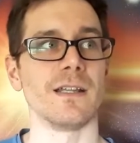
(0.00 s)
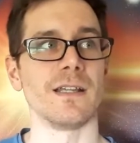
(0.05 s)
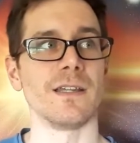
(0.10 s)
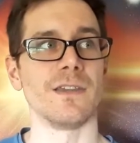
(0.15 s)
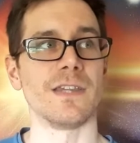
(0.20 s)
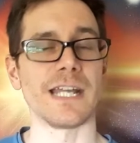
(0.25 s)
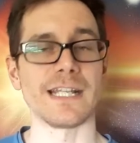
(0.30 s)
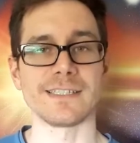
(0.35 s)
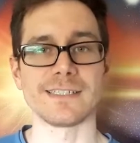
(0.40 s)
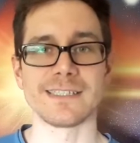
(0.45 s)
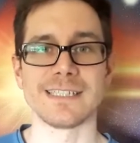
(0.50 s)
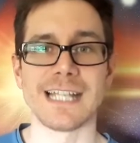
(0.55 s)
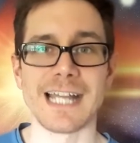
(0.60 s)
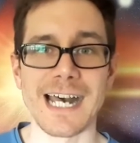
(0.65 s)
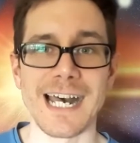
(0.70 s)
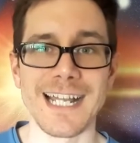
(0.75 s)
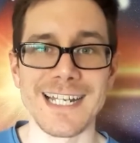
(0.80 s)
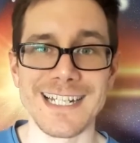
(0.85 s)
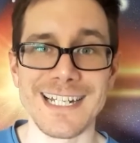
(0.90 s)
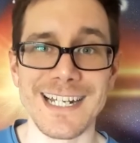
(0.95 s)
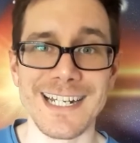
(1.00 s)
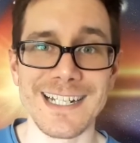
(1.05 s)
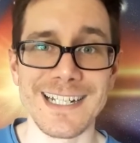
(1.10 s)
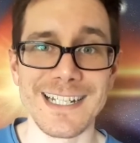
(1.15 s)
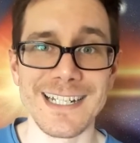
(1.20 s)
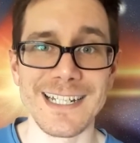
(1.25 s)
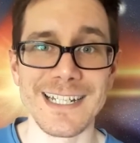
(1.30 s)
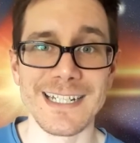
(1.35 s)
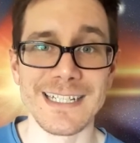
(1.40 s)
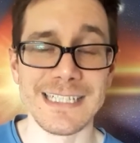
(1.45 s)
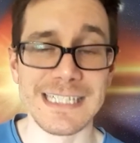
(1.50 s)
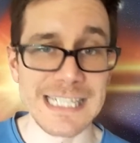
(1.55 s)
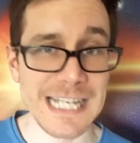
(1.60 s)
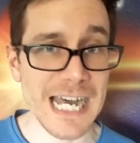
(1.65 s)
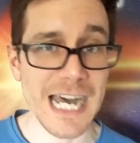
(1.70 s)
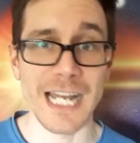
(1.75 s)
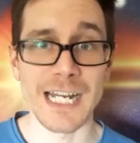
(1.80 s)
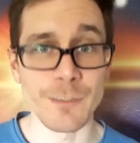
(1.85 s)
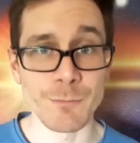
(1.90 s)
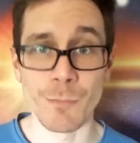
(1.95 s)
that's not
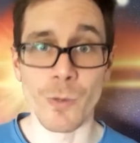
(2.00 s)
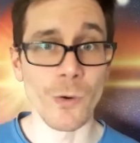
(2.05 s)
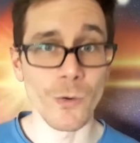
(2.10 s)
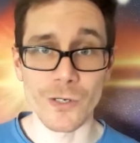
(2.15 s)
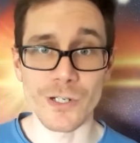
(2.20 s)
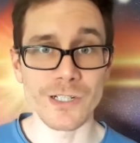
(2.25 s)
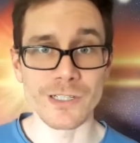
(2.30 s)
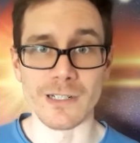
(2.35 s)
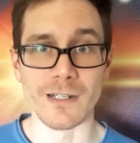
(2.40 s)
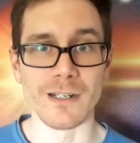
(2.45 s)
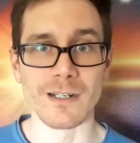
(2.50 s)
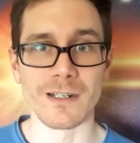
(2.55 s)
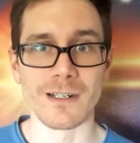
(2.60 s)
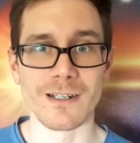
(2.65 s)
important.